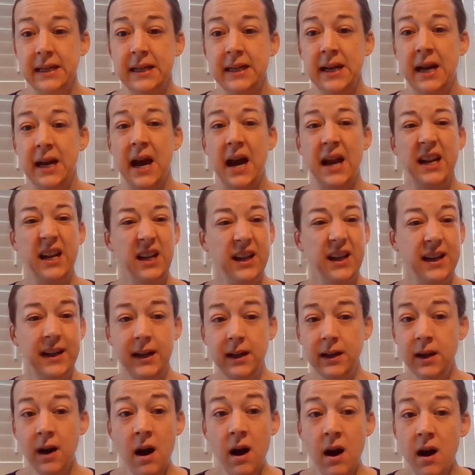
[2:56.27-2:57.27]
And
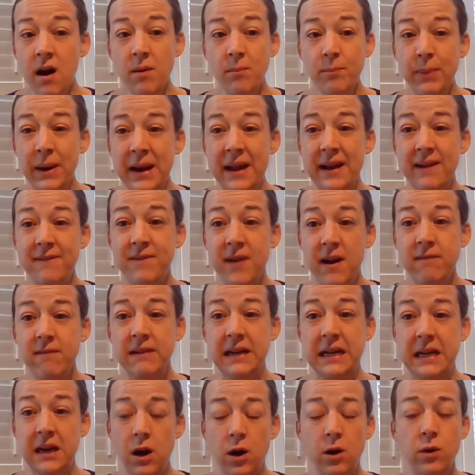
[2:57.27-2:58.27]
it can't play
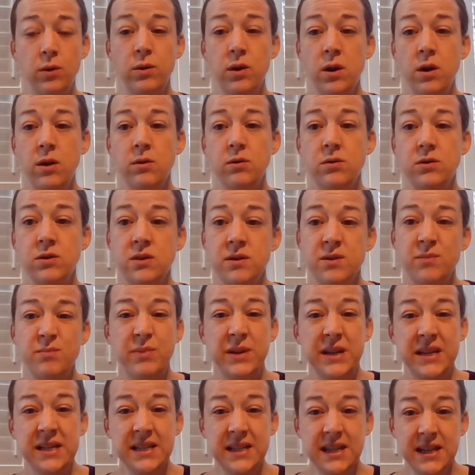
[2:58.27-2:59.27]
very low notes,
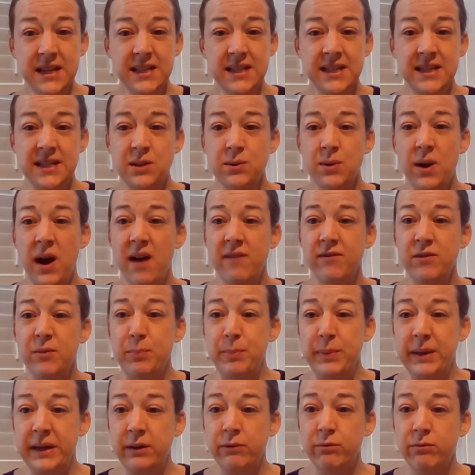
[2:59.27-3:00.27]
but it does still have a
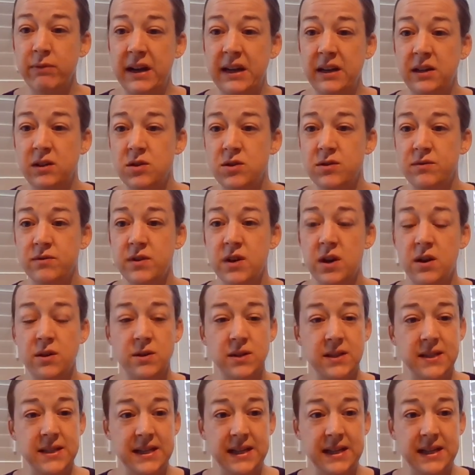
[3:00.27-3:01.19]
big range of notes that it